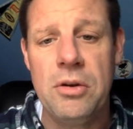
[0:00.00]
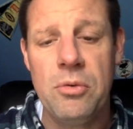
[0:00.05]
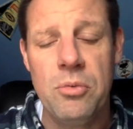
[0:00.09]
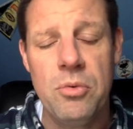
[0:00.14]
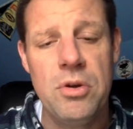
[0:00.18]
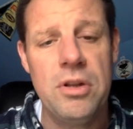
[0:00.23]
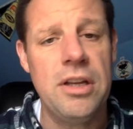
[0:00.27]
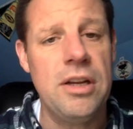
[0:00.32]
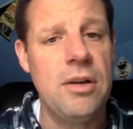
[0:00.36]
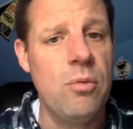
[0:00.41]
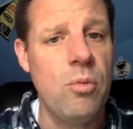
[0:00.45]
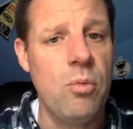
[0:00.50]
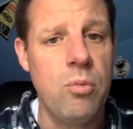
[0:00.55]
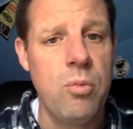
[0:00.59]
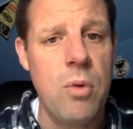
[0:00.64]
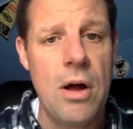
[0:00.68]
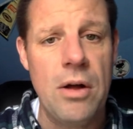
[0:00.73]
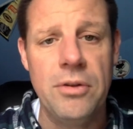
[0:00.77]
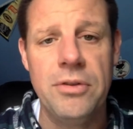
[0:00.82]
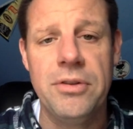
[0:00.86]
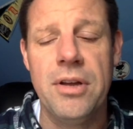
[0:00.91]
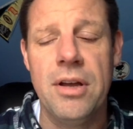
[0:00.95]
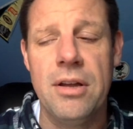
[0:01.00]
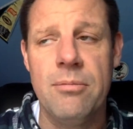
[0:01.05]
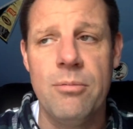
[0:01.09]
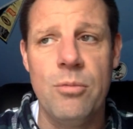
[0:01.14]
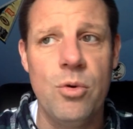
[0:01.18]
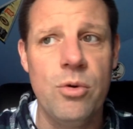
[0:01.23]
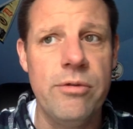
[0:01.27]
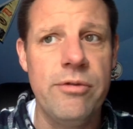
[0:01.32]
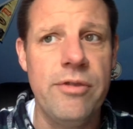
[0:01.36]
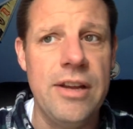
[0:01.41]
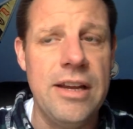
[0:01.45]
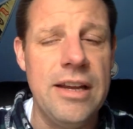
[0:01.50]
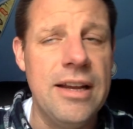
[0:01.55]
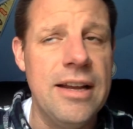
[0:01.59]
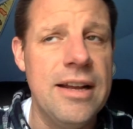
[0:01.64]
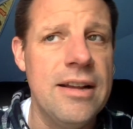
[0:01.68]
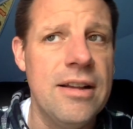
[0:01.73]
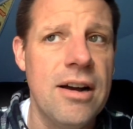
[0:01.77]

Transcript: really well done movie.